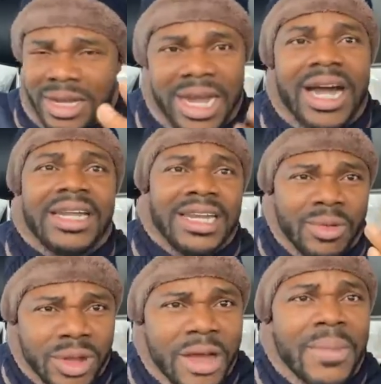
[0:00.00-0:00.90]
And
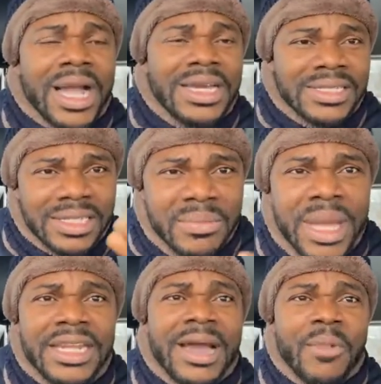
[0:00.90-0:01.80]
then they'll come back and still
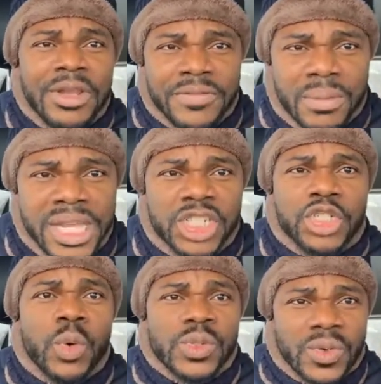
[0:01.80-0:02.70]
make their money from their
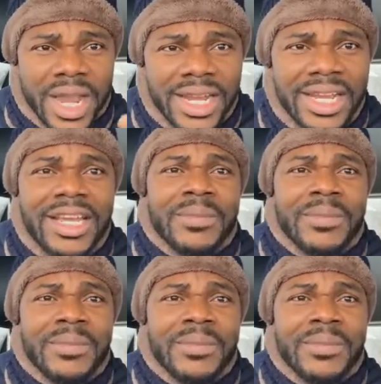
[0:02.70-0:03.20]
shows, right?